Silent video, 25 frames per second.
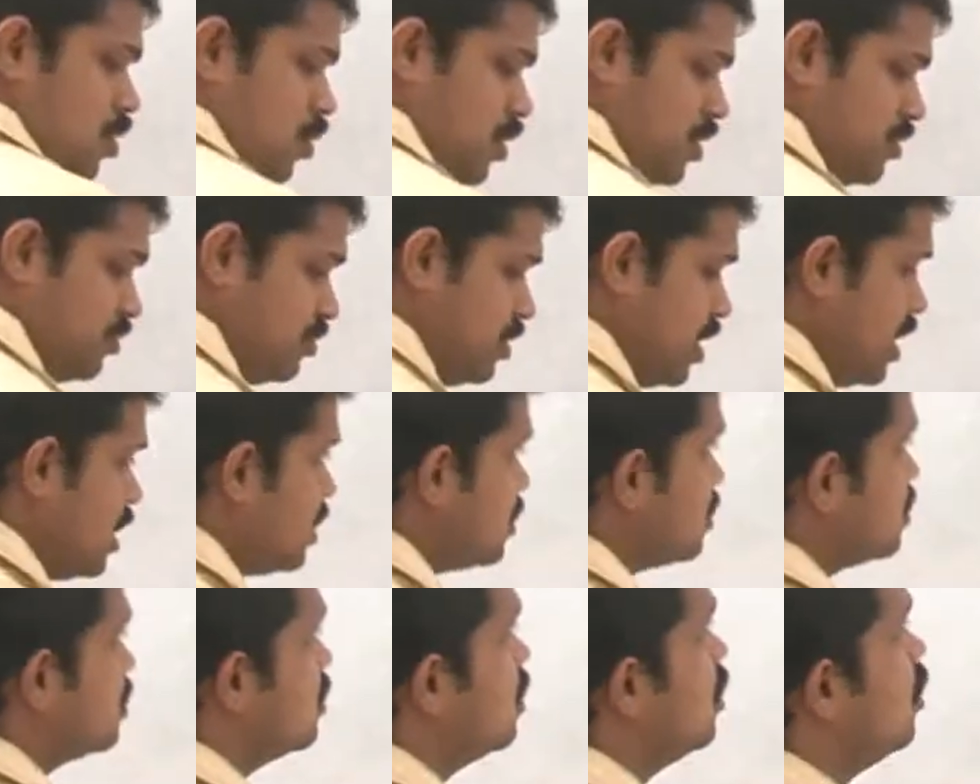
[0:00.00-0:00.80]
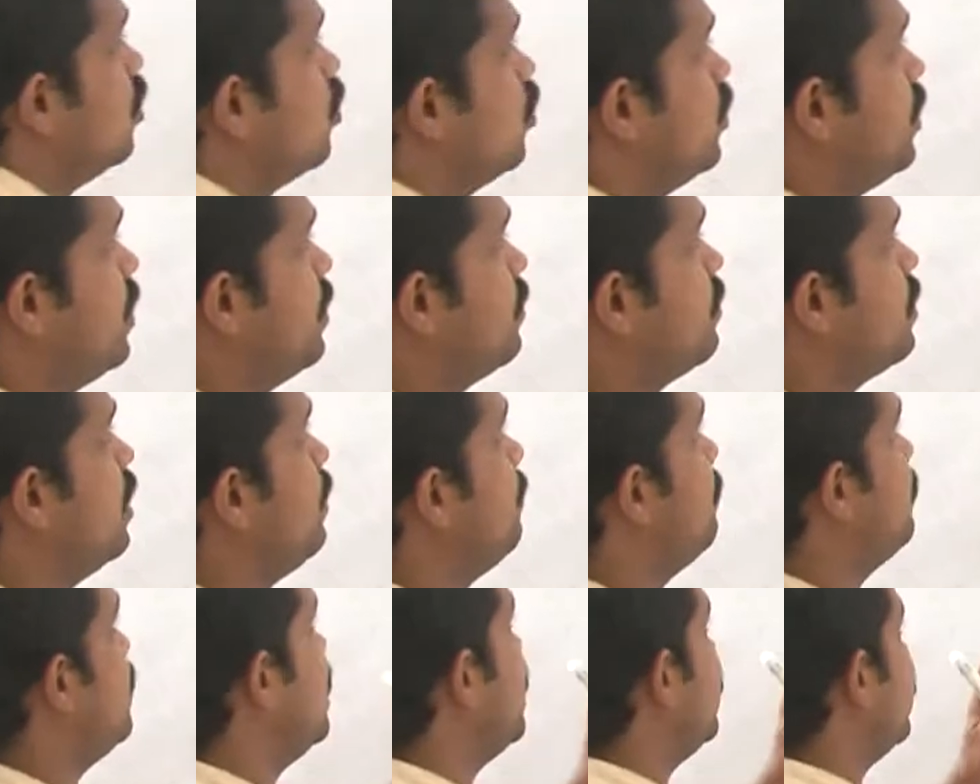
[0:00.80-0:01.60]
with this we have
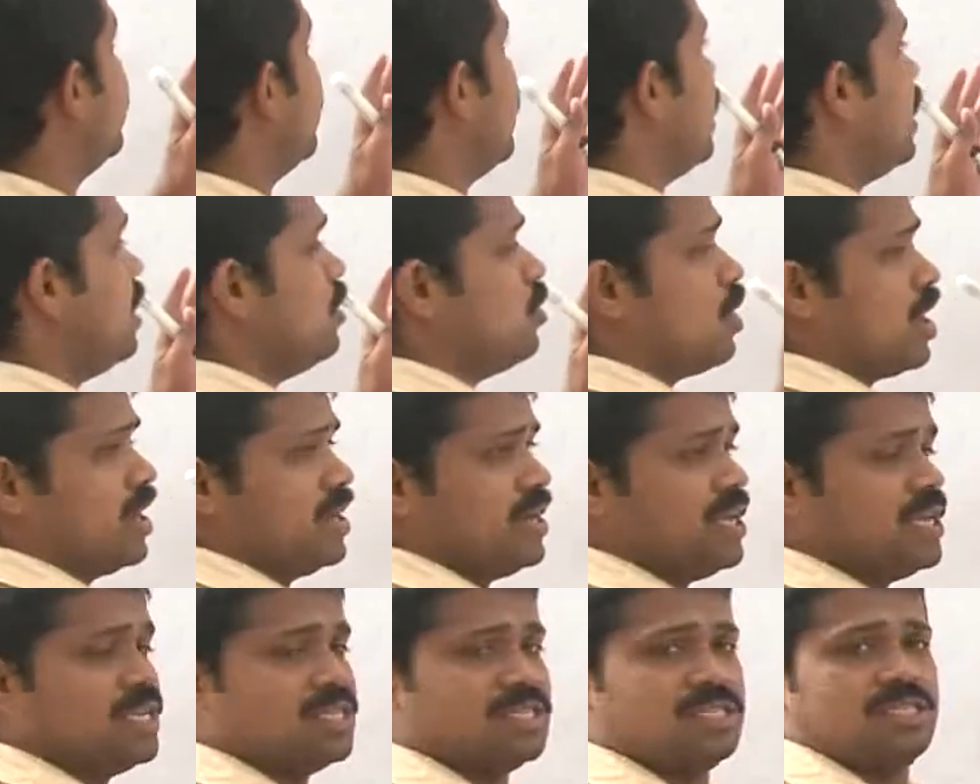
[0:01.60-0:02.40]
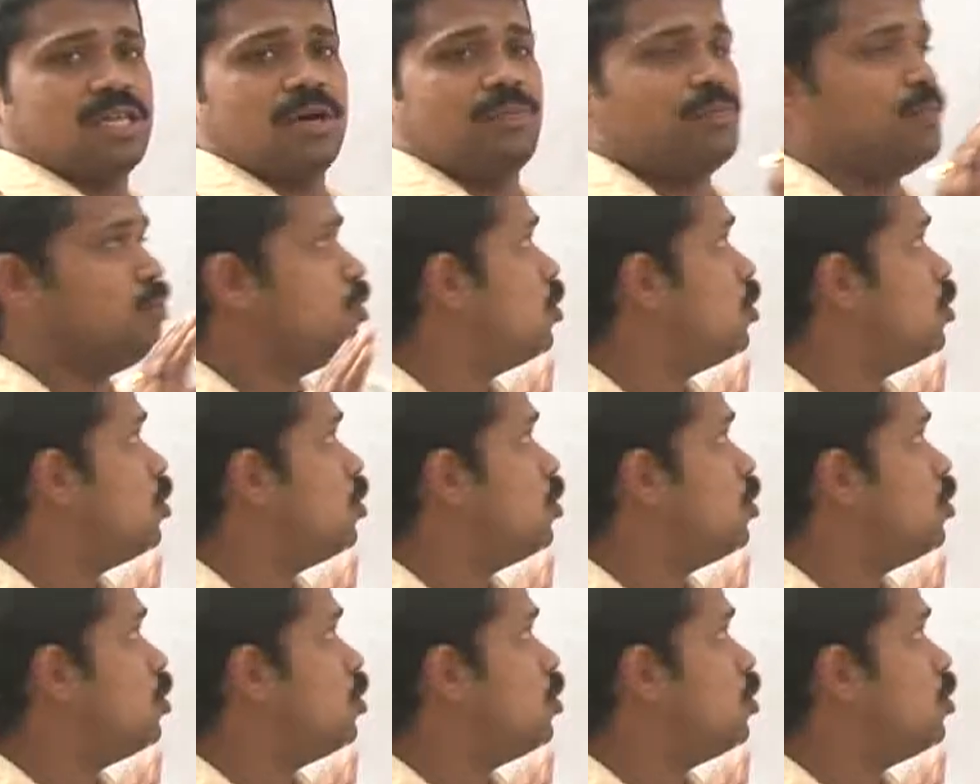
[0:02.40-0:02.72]
completed what is the